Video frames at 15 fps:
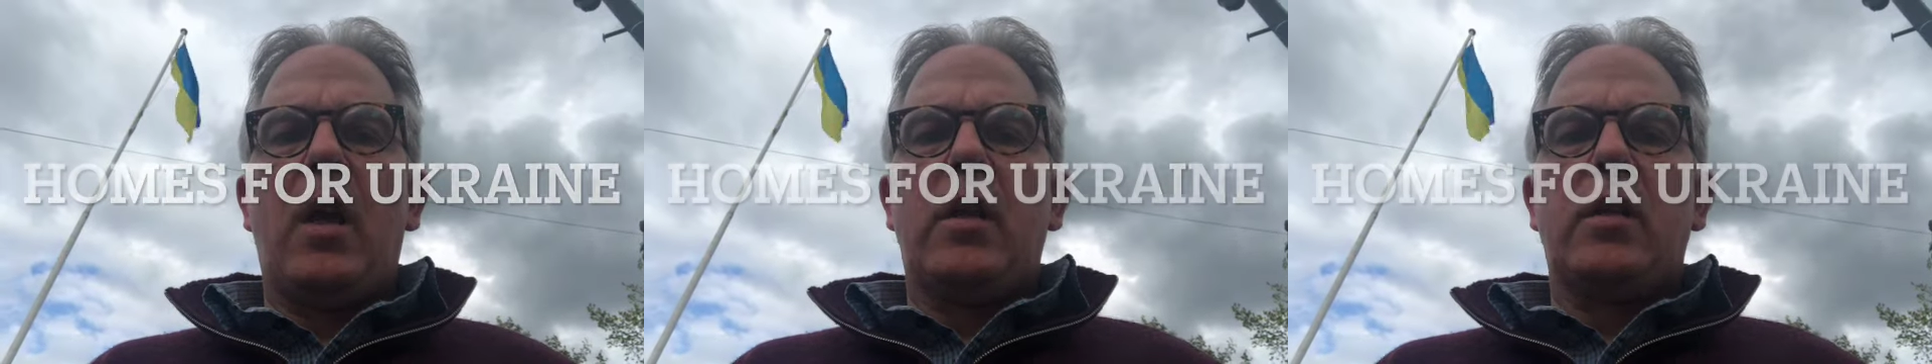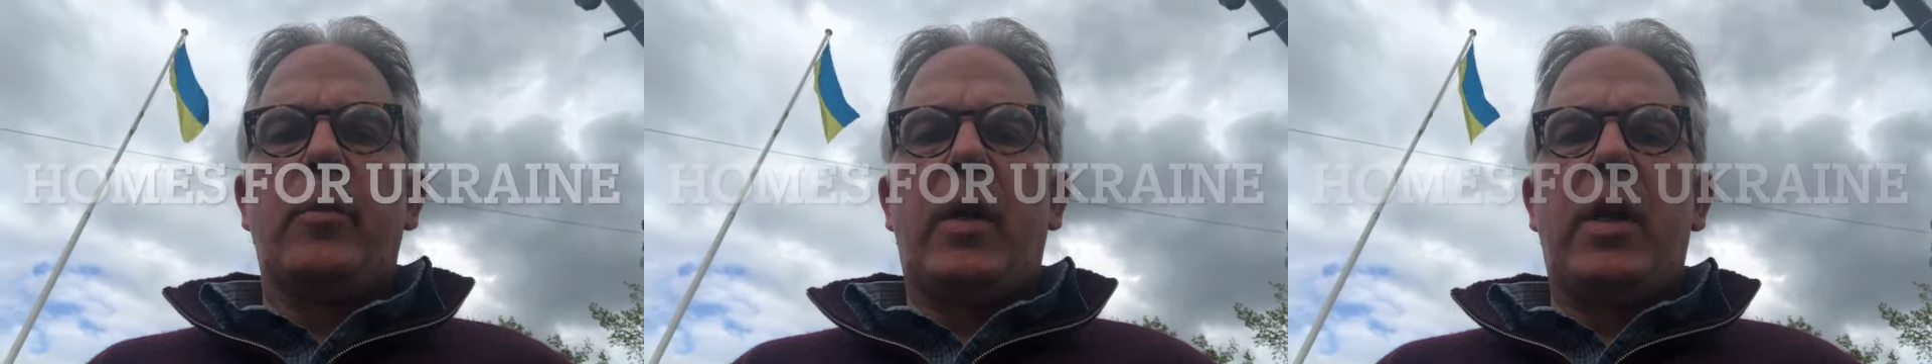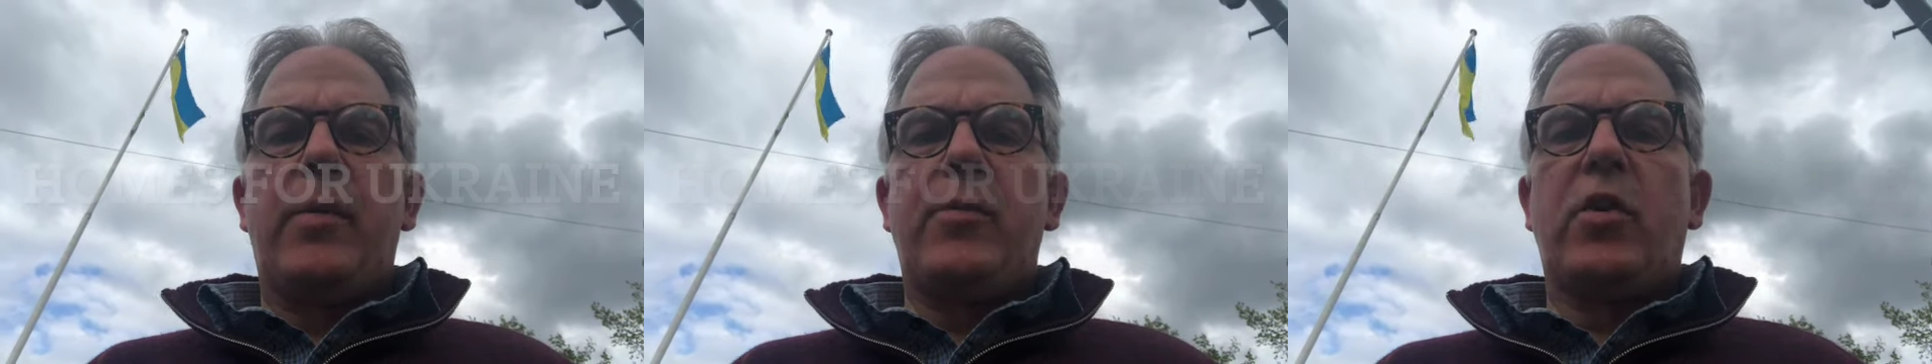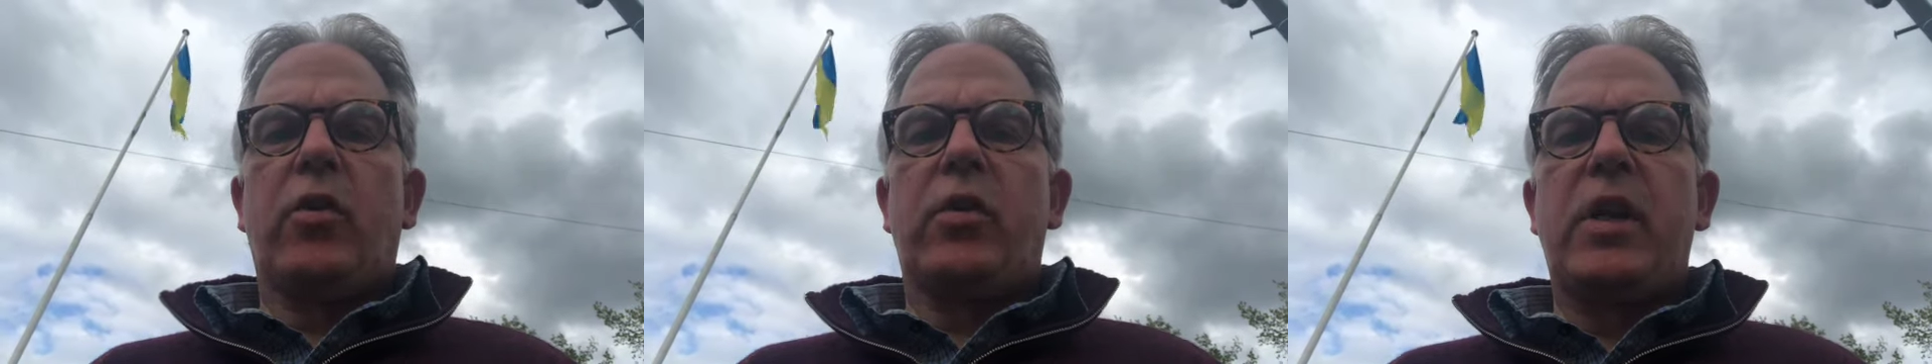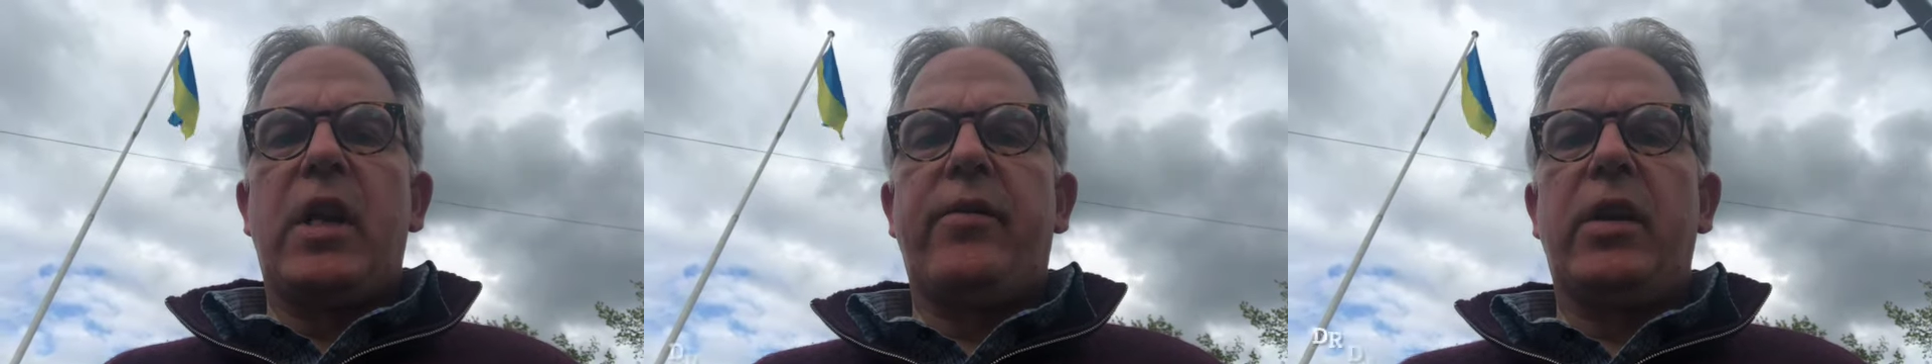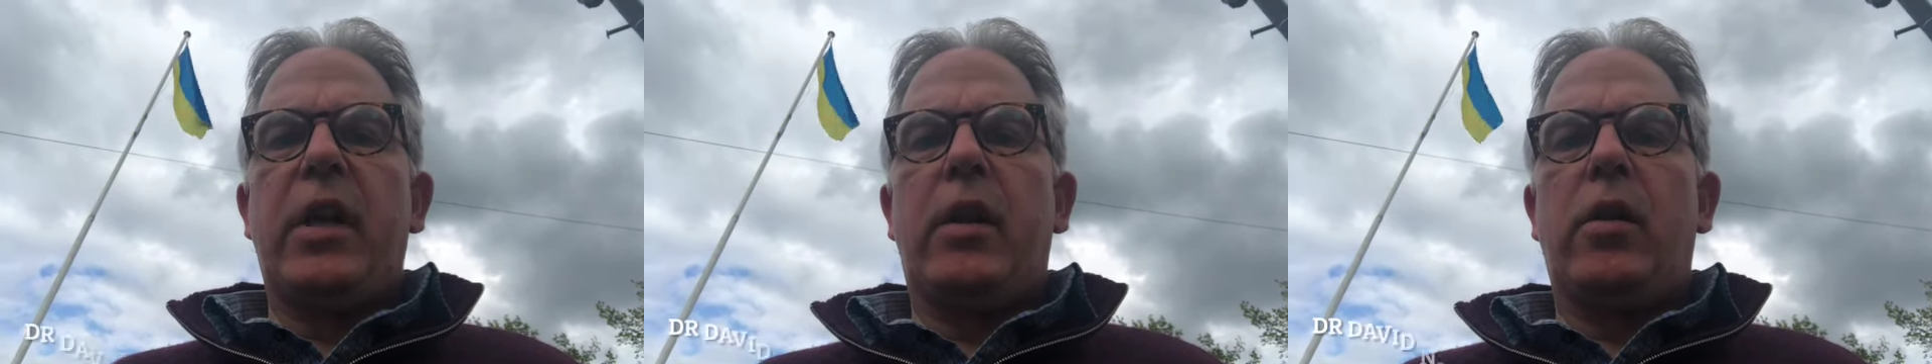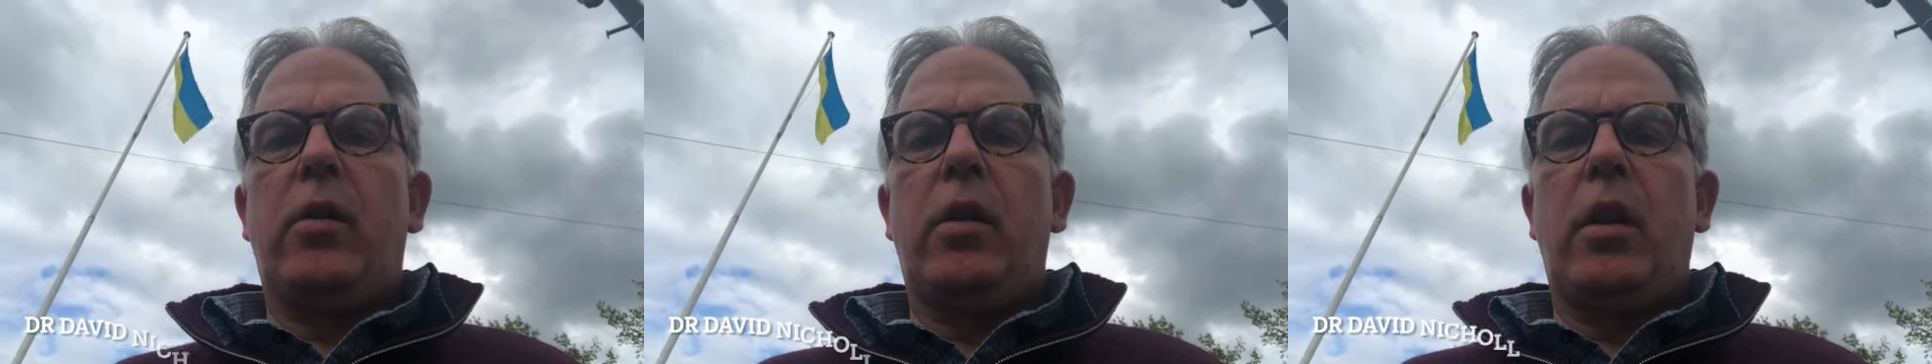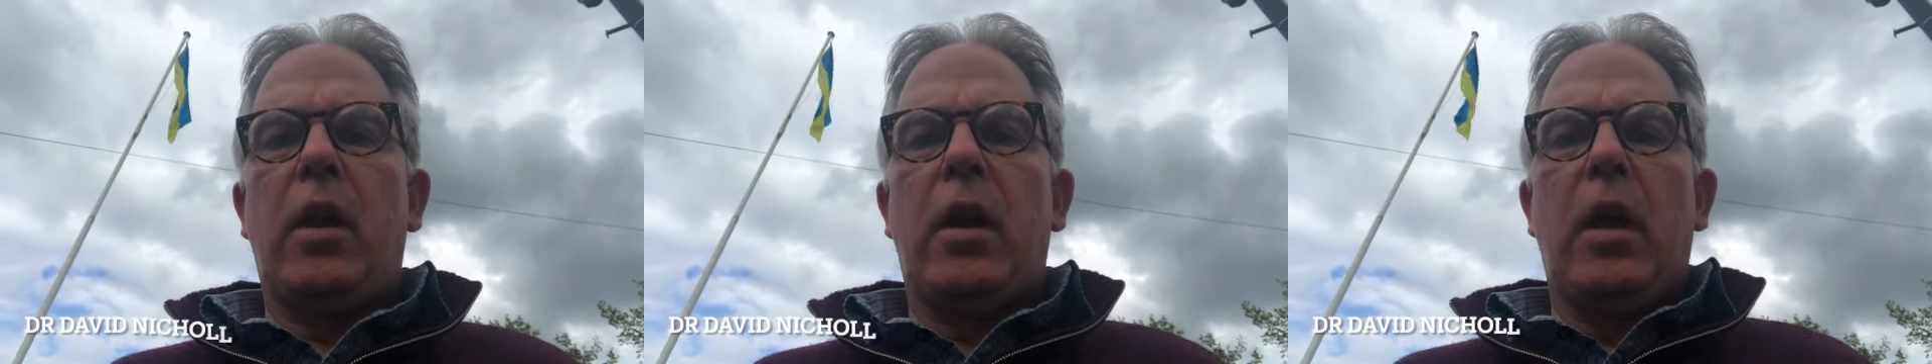So my name is Dr. David
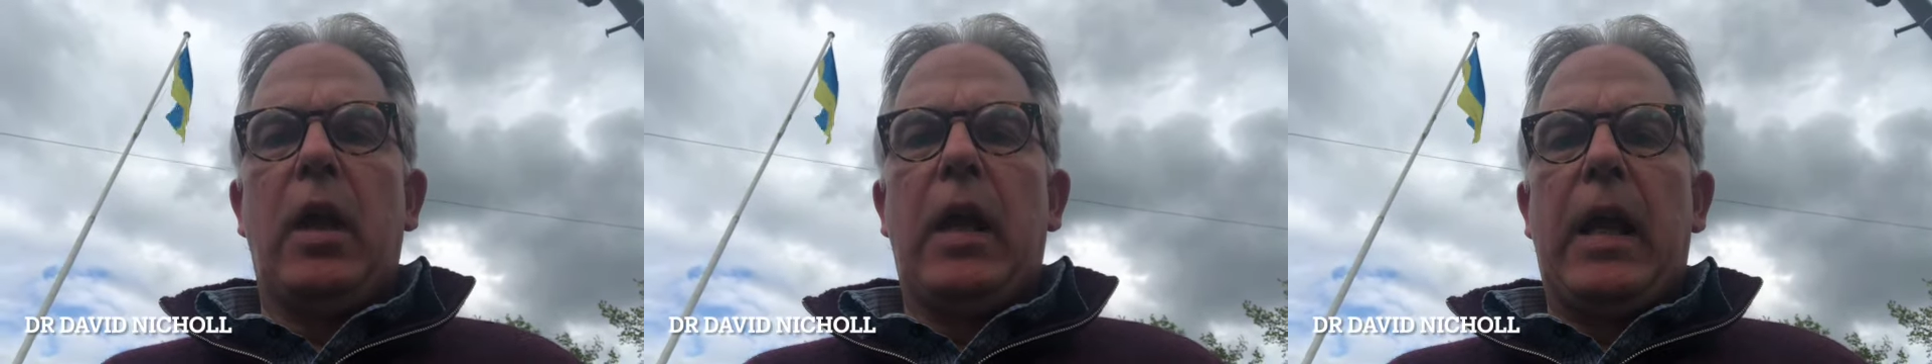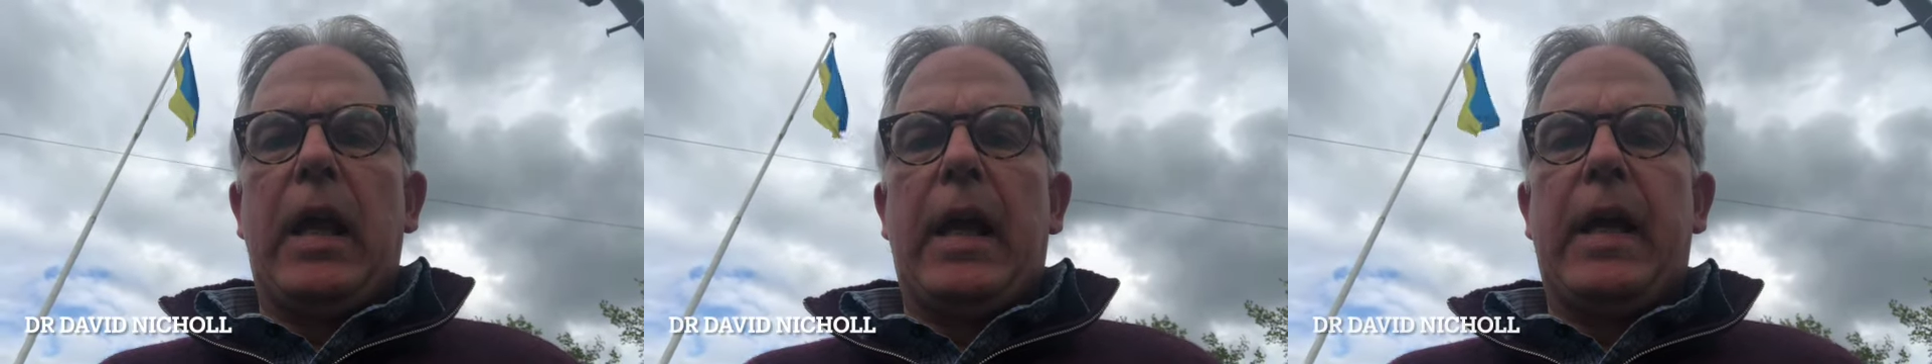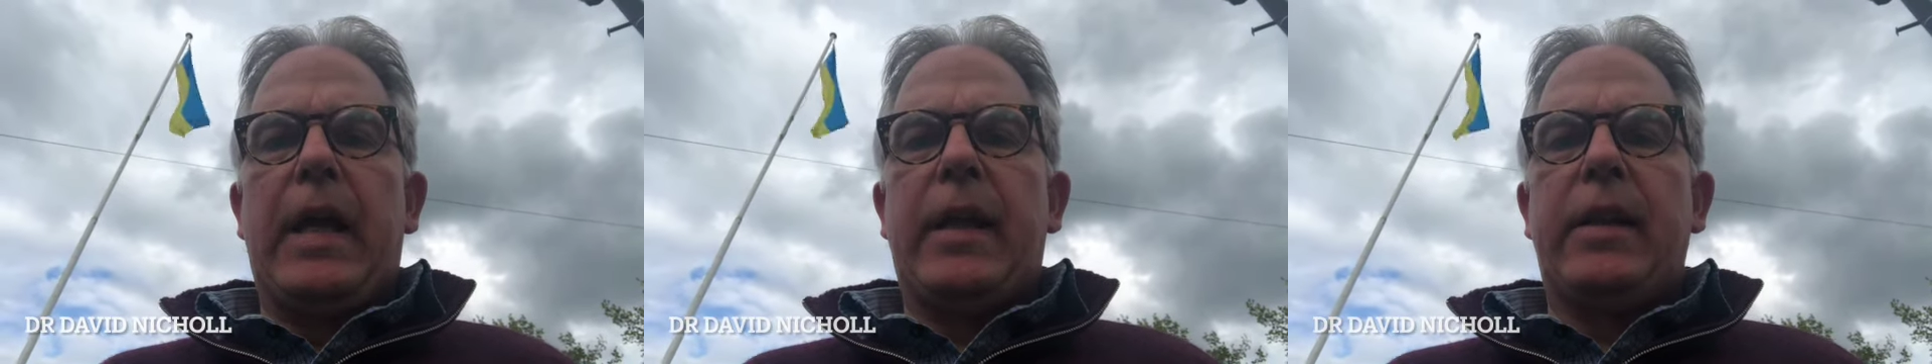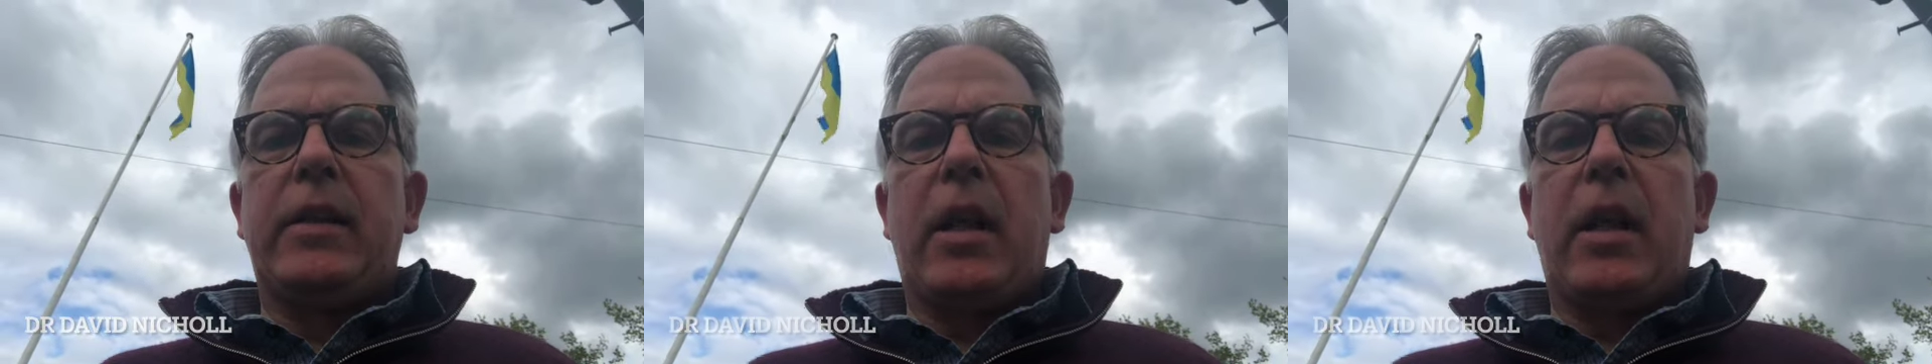Nicol, and